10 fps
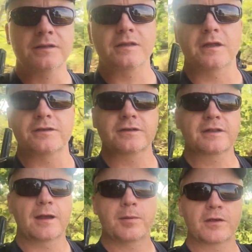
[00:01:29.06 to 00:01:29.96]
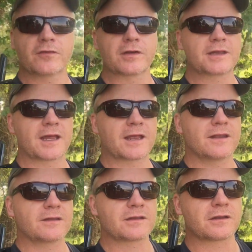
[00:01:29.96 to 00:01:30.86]
see, I'll just stop here for a second.
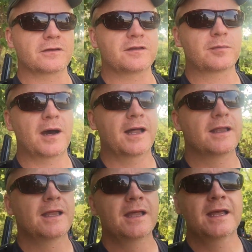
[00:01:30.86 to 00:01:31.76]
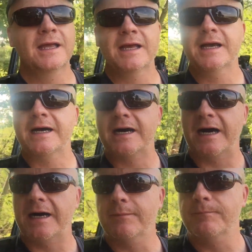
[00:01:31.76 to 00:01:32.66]
That's a good spot.
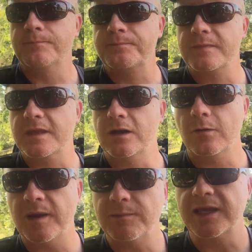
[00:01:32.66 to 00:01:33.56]
Um, you know, it made